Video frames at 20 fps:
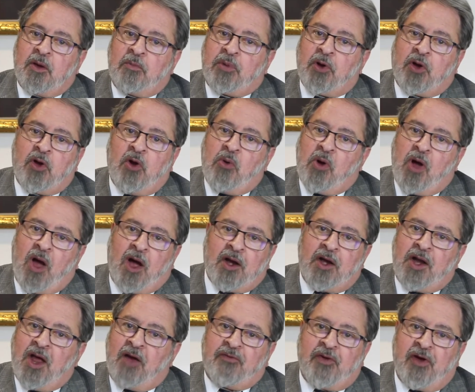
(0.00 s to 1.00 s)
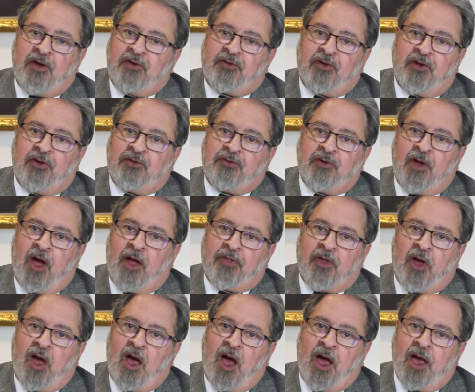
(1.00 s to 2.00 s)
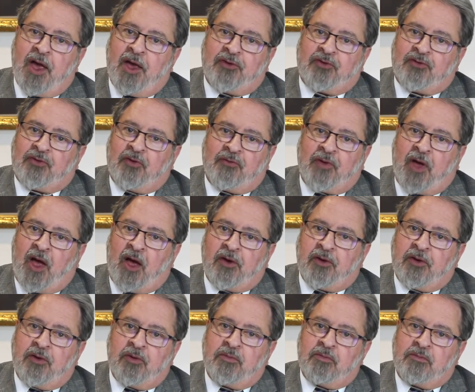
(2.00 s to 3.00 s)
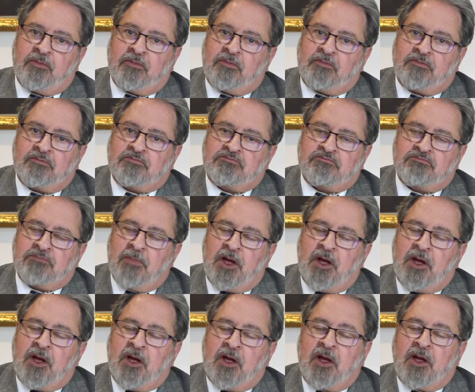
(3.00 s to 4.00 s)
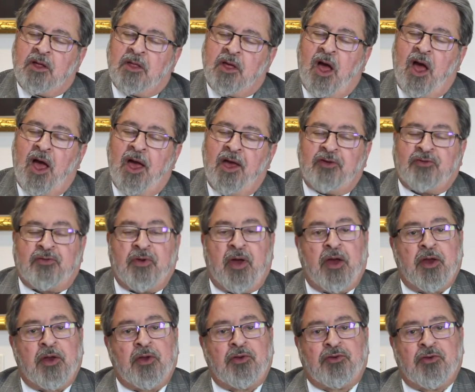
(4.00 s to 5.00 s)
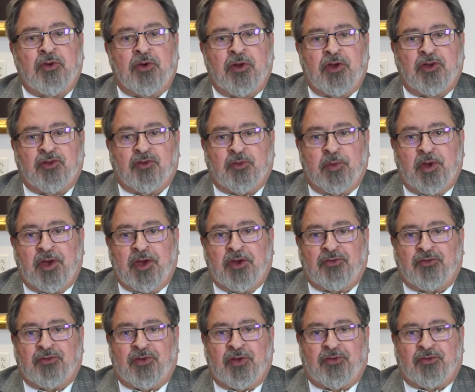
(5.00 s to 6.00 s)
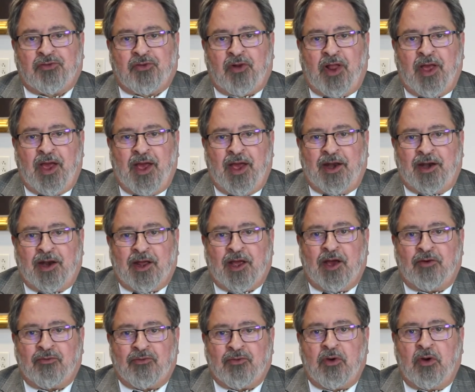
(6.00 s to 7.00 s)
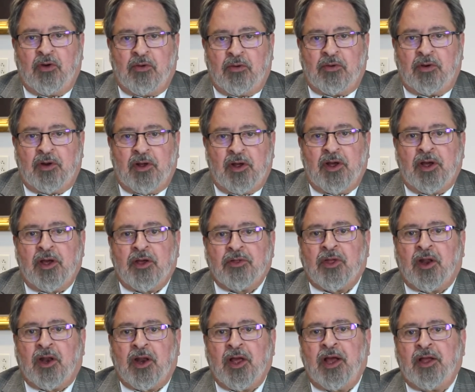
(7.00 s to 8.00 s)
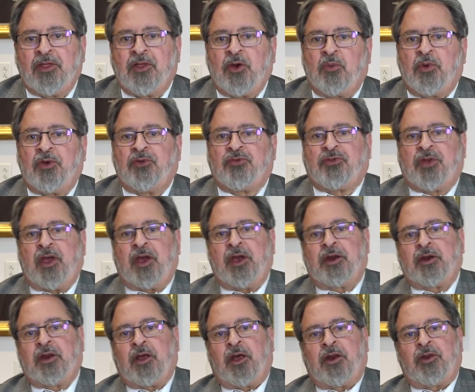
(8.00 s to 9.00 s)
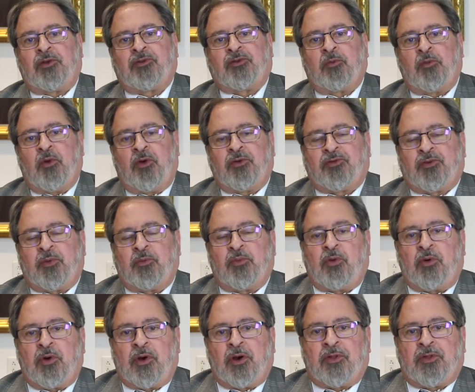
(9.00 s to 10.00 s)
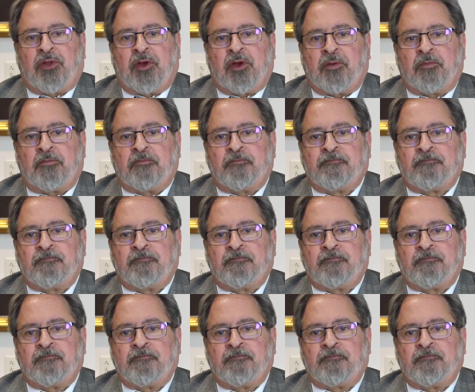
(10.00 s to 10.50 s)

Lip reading: Pekuach nefesh is not the highest value. The highest value in Judaism is this land, Hebron. The land that we stand on is the most important thing.